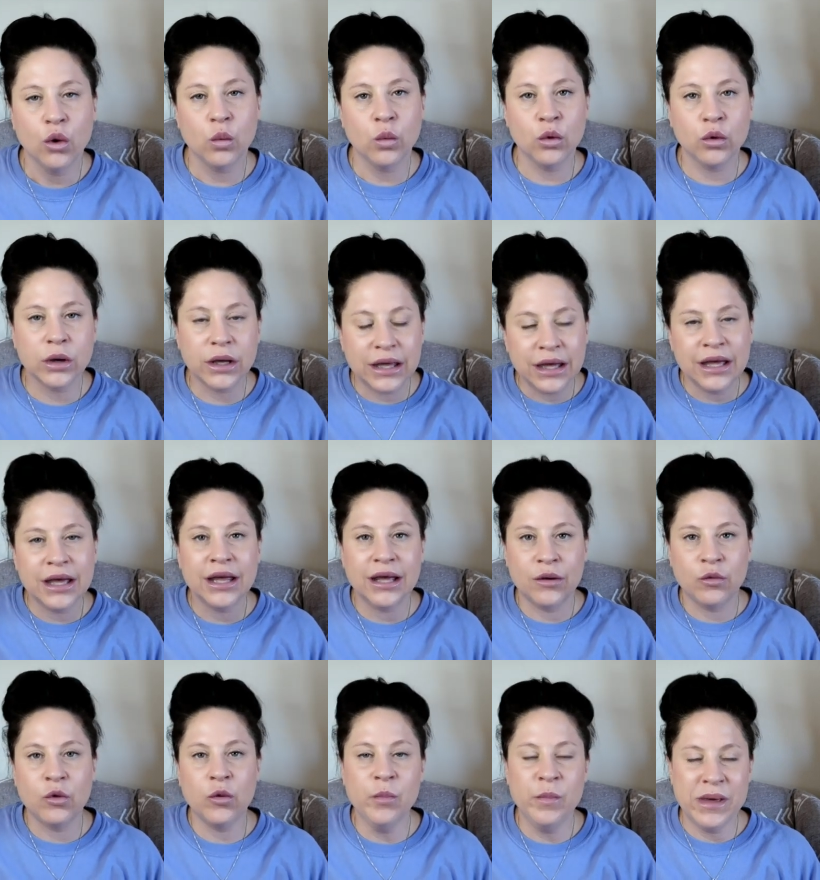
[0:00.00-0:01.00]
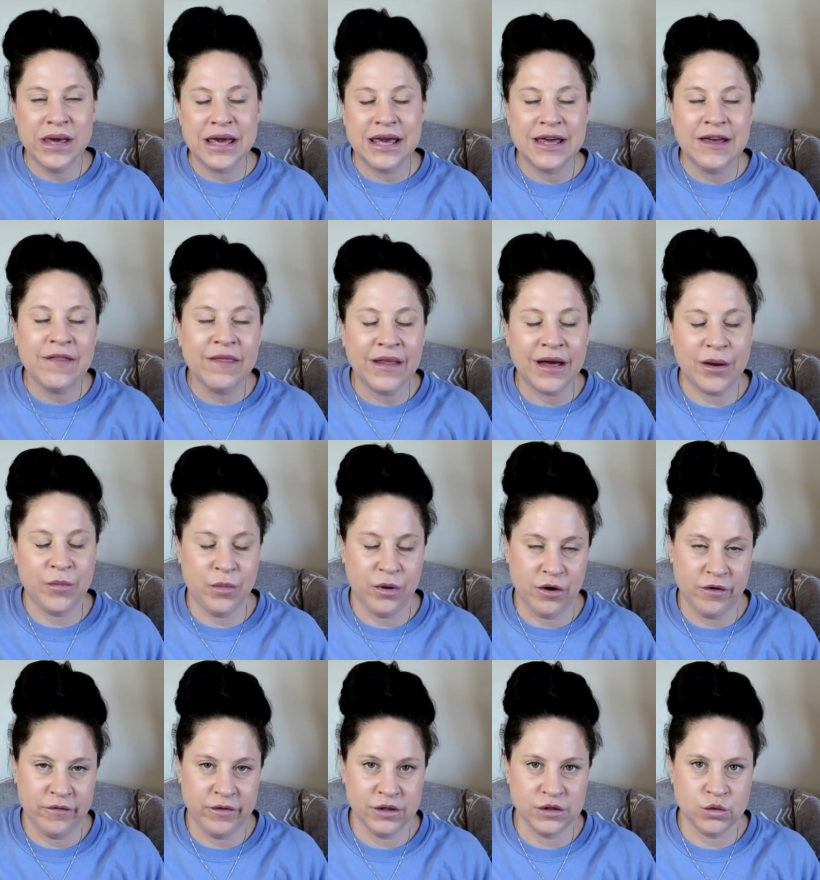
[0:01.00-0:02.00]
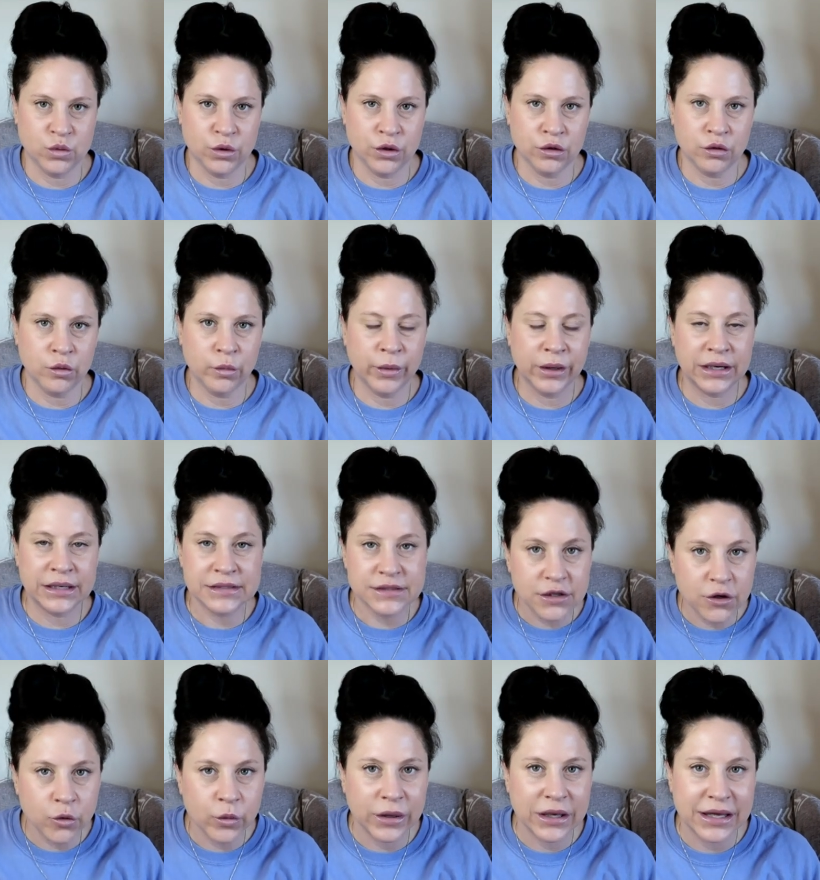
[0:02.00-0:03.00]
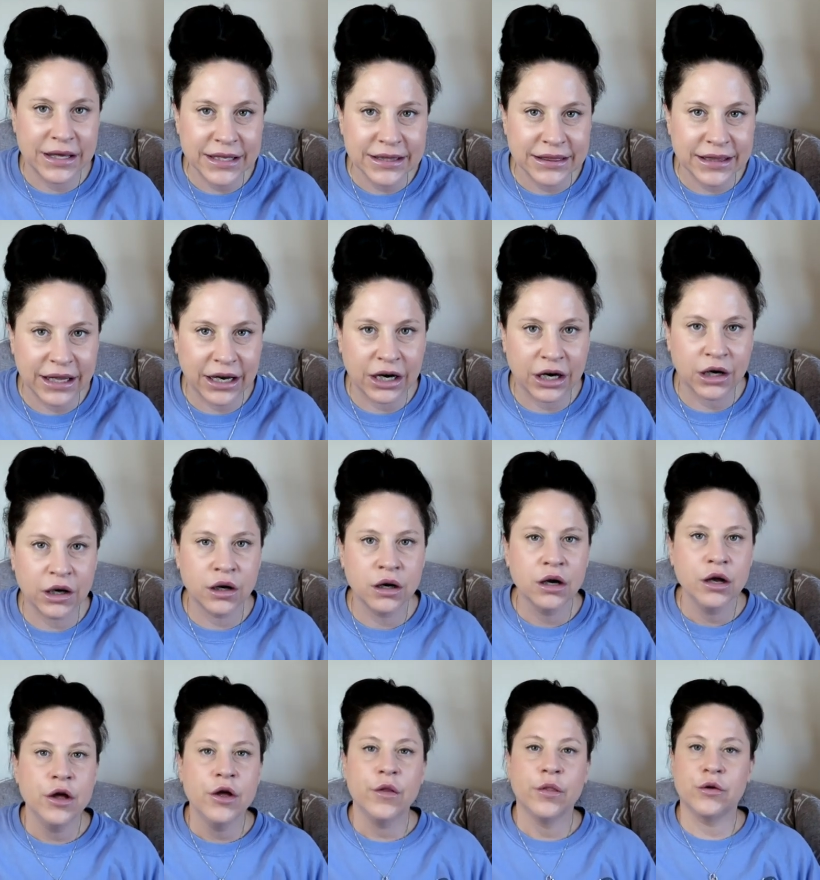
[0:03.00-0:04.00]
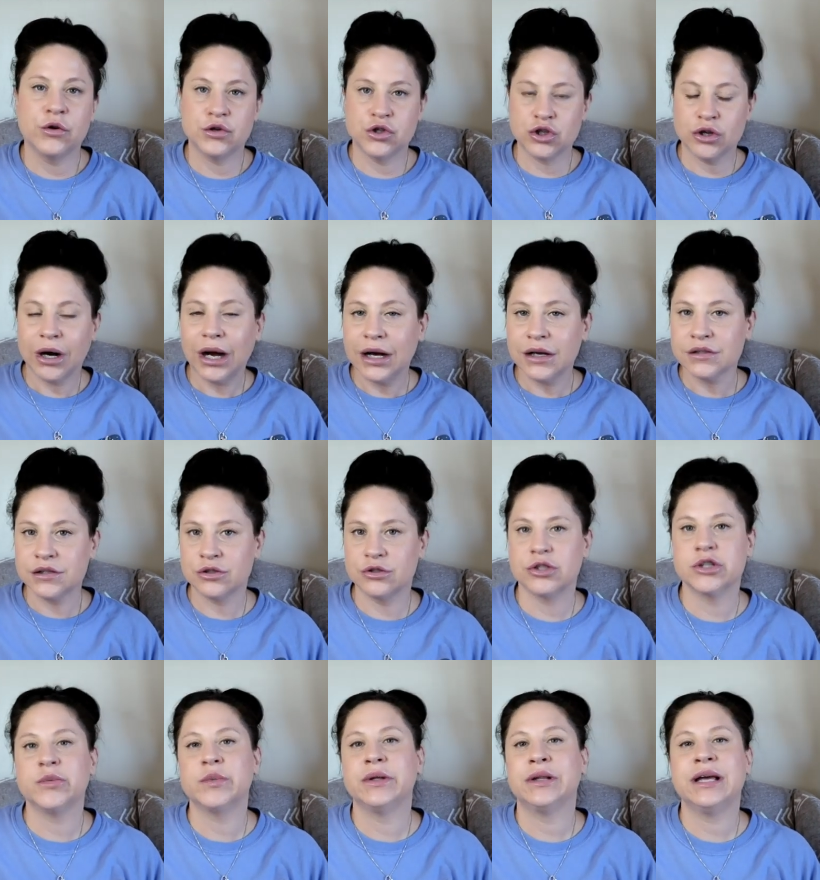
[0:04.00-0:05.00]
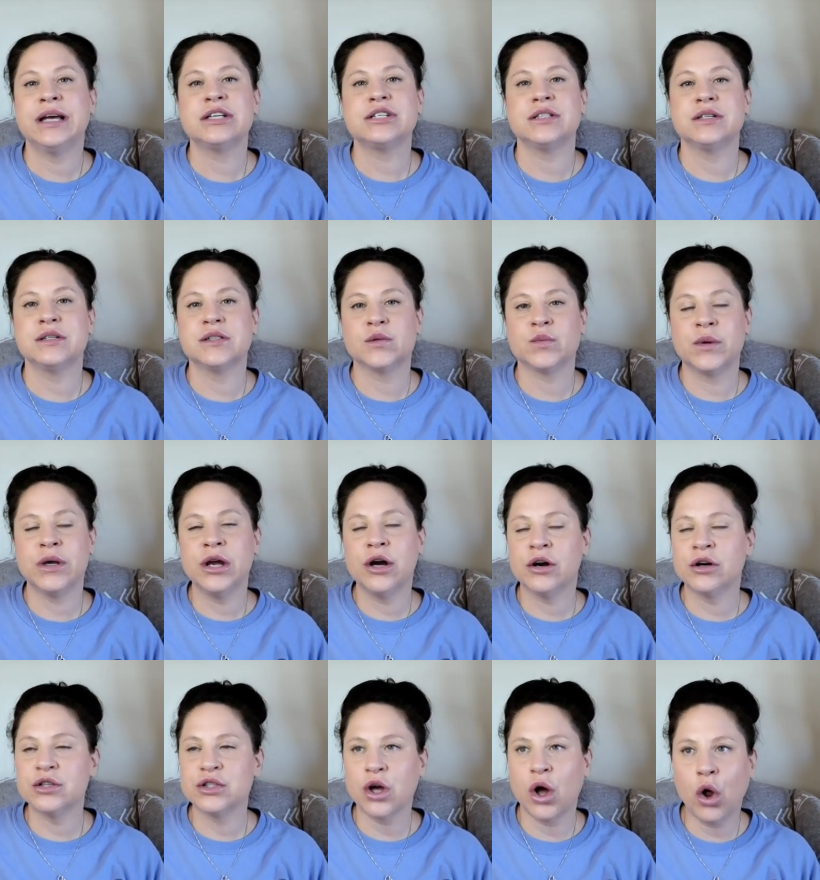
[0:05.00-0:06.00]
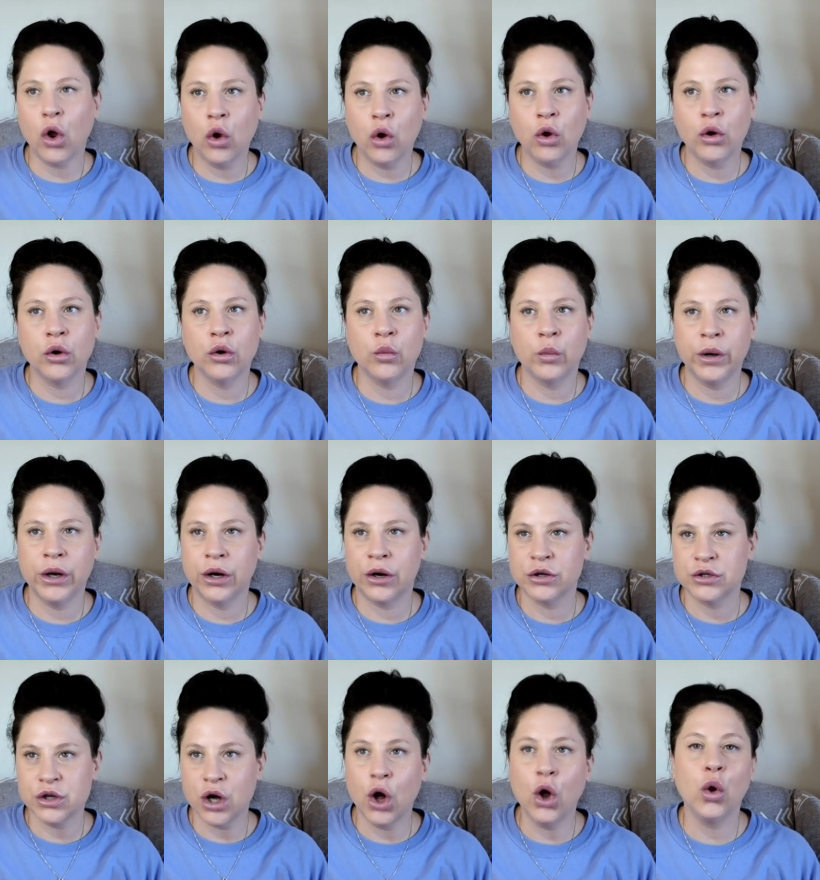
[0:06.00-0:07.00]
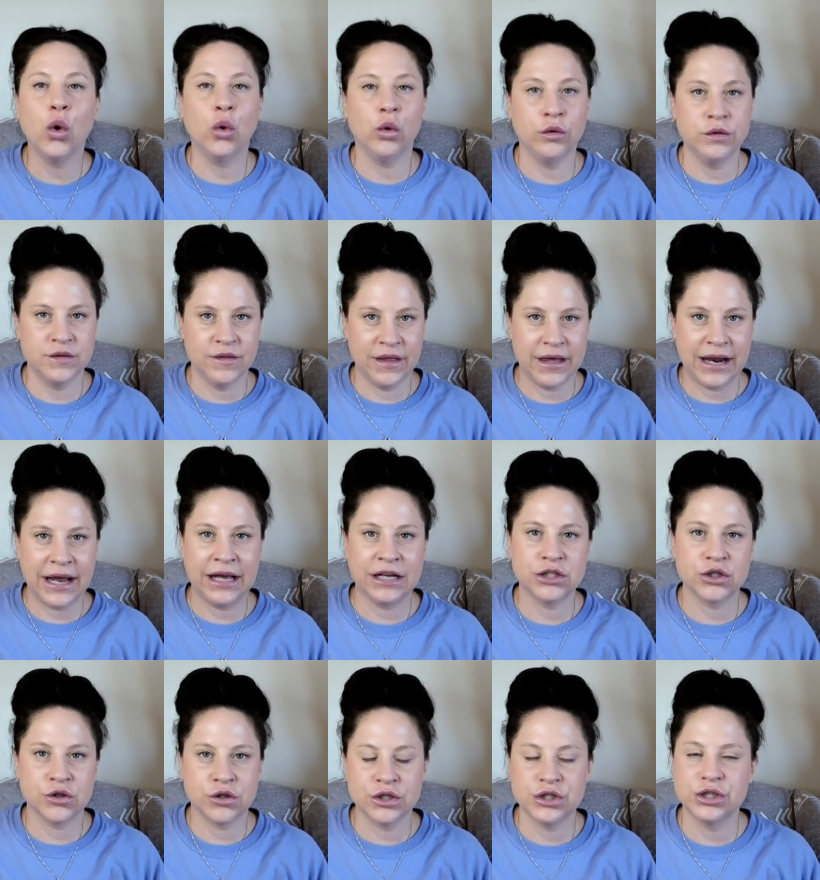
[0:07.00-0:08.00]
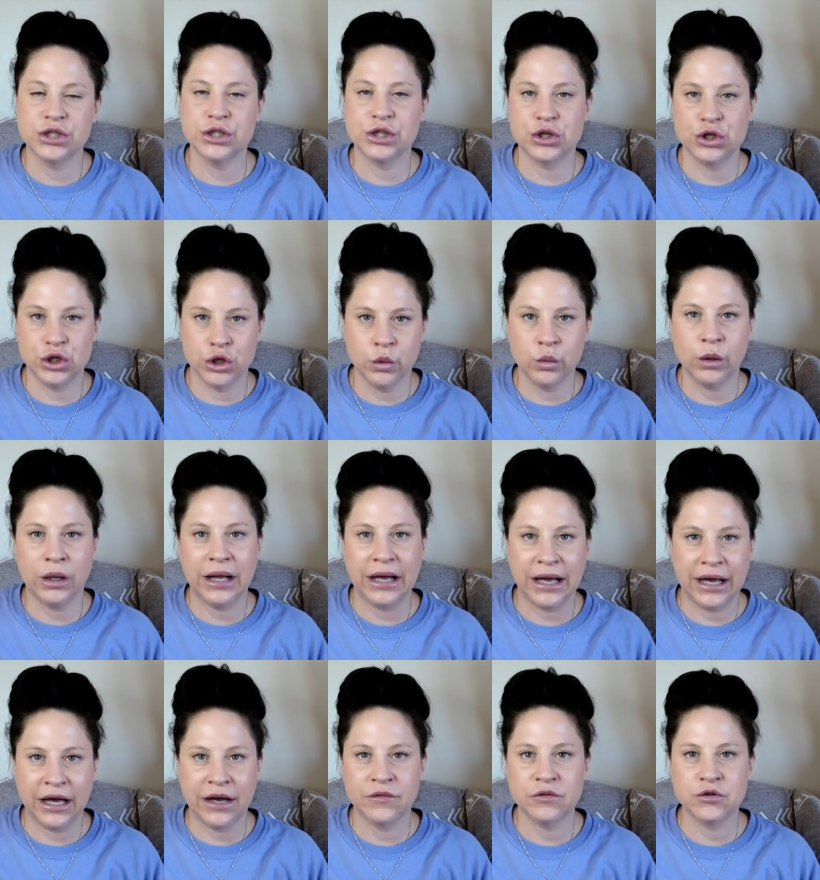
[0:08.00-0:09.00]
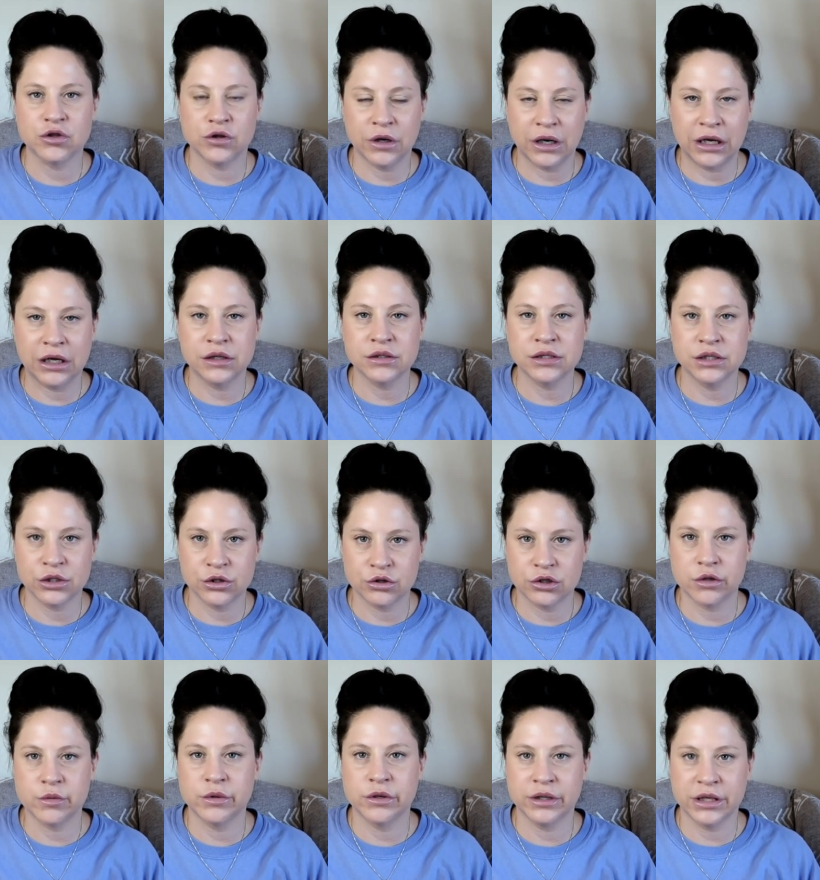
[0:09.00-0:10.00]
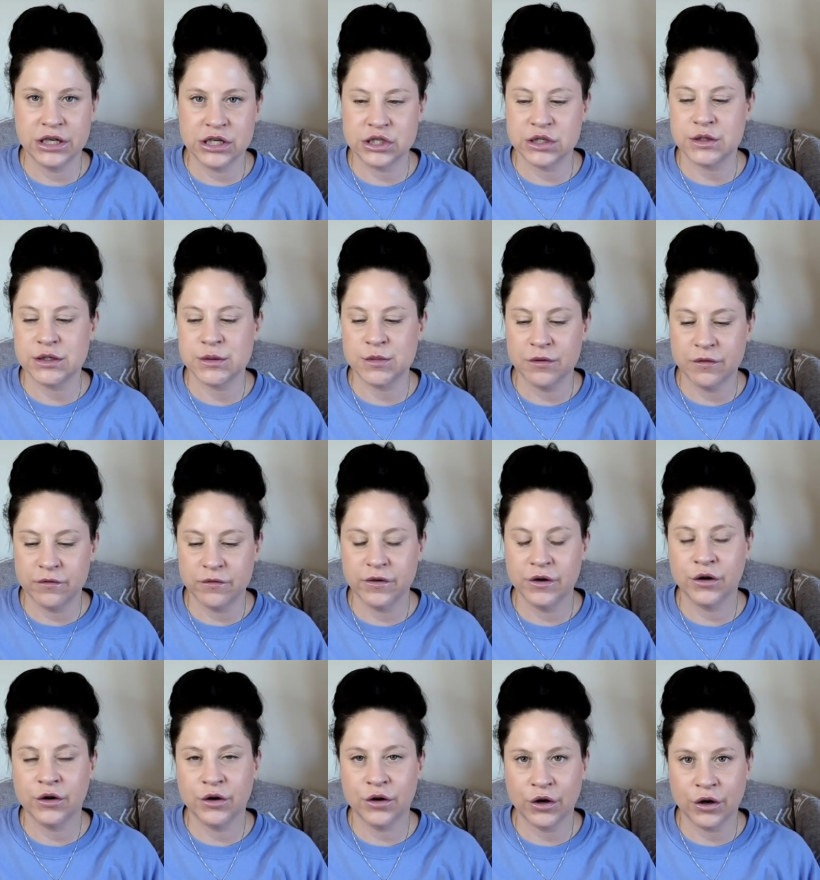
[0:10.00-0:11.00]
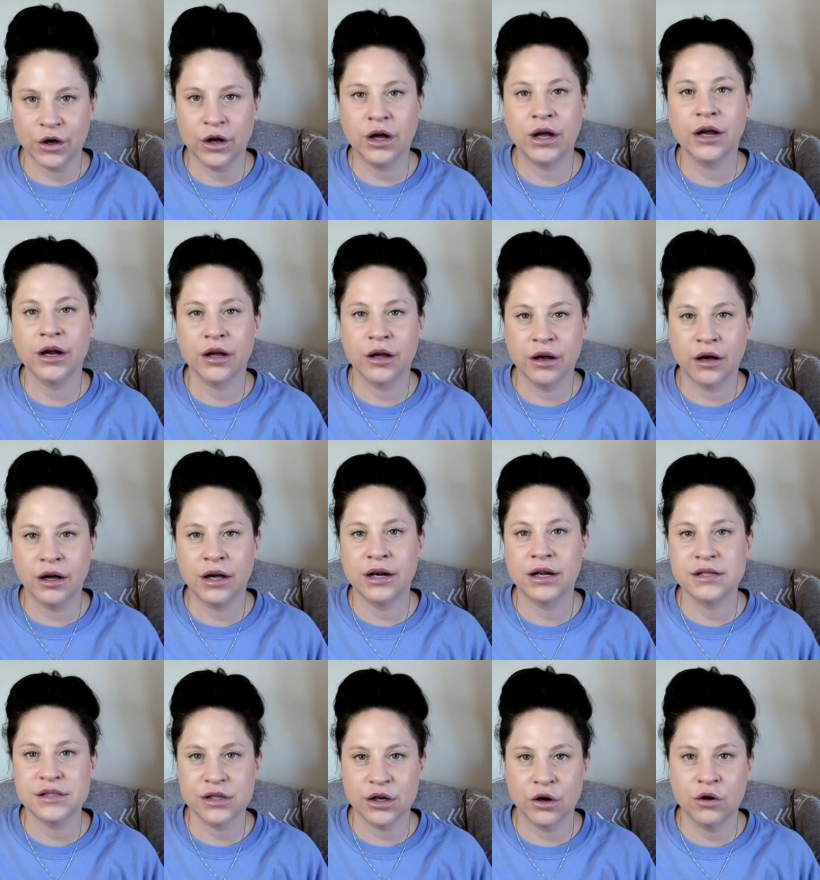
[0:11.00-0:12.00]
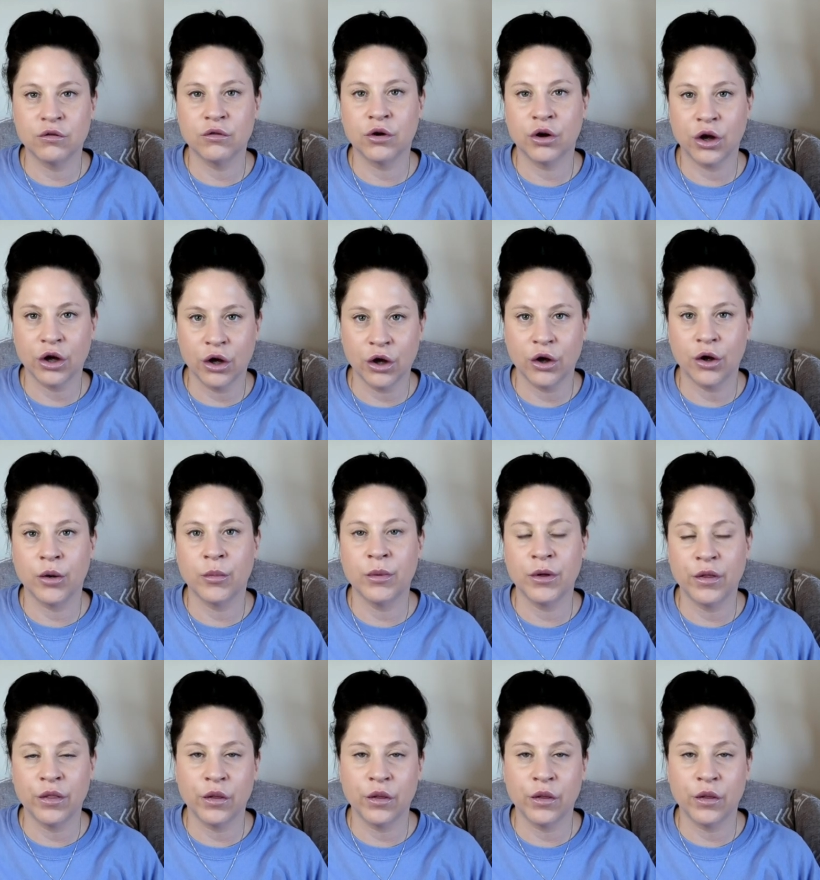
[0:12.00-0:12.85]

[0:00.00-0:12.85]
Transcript: we'll get we'll be in that perfect world but until we get there there's trials and tribulations we are told we are told that as christians you will have trials and tribulations but fear not god has overcome